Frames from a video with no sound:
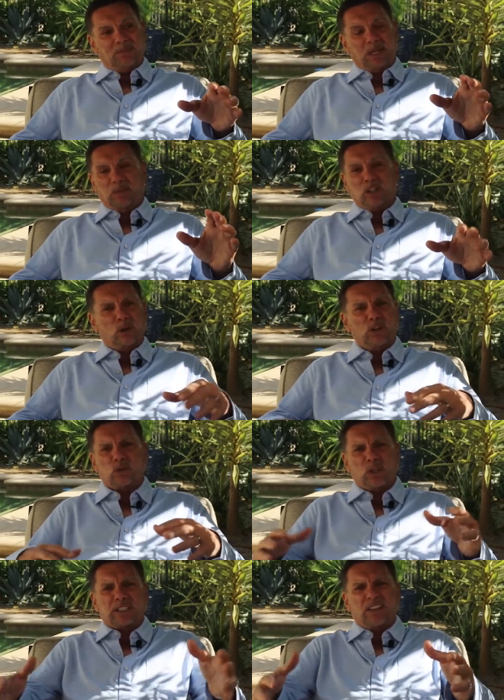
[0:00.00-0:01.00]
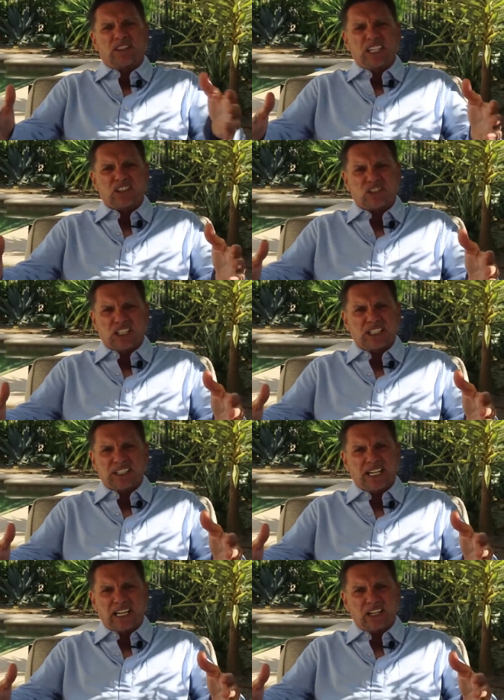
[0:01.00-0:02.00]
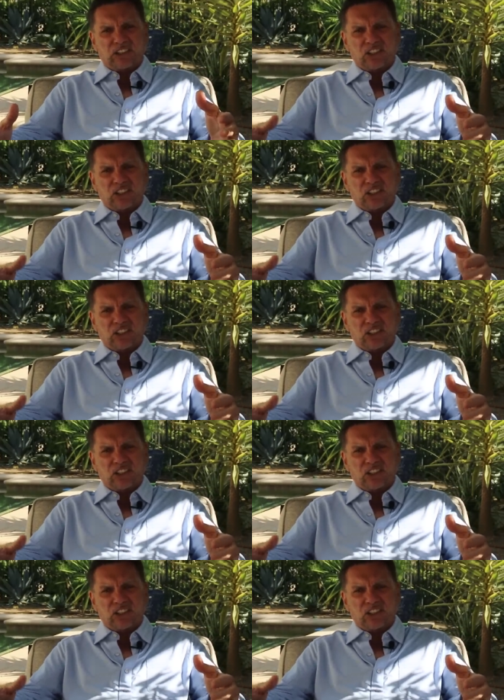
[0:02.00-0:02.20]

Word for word: my mother always wanted things done in the house.